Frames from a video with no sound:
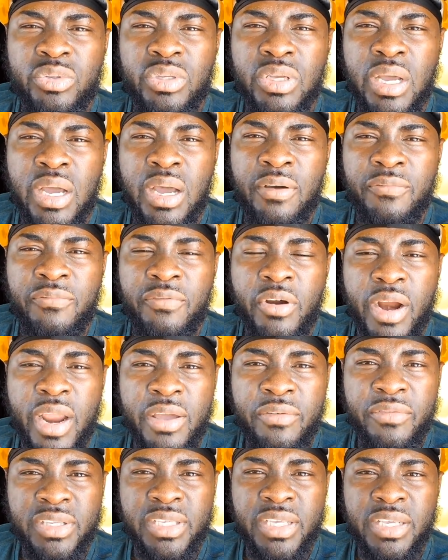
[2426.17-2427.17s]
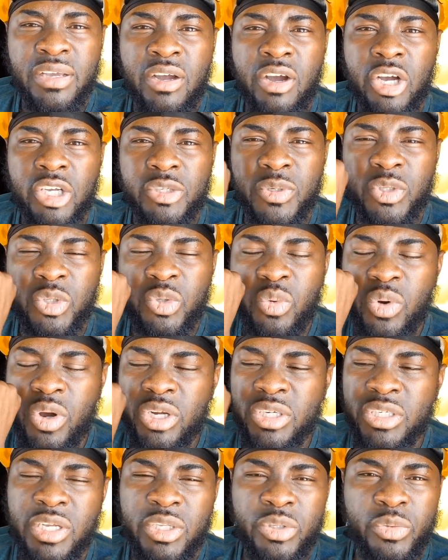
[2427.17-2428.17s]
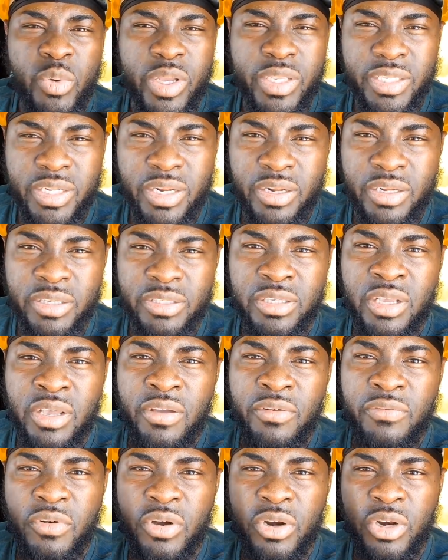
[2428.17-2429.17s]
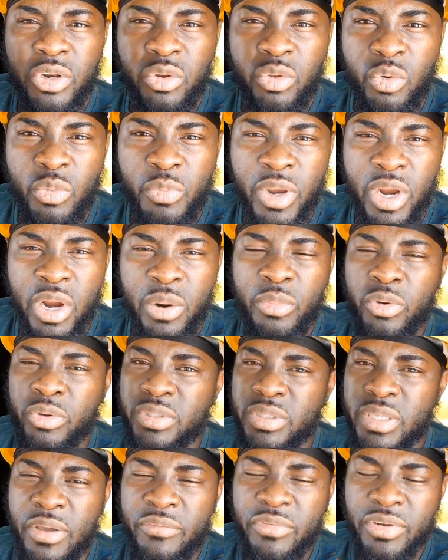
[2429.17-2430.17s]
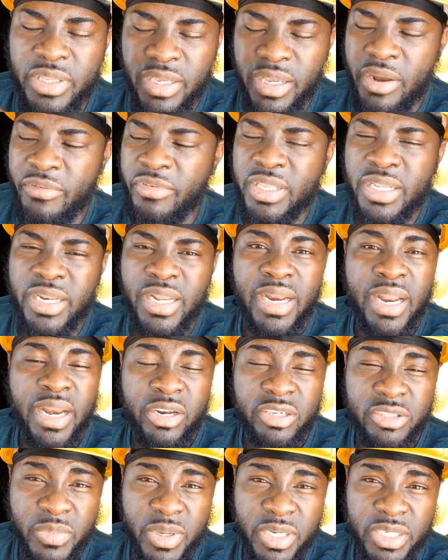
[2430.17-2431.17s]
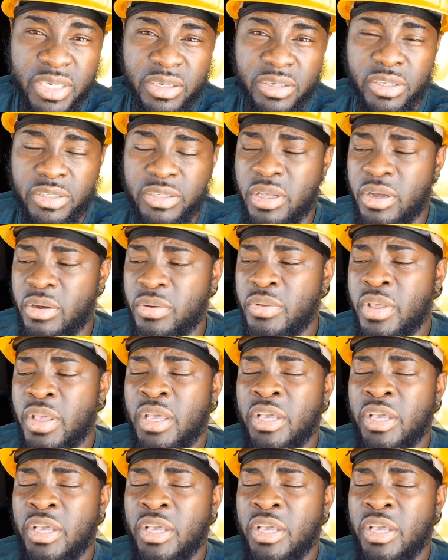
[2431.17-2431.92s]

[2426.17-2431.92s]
uh, for everything, it cost me $220 for the new pair of boots, everything, everything that I just mentioned just now.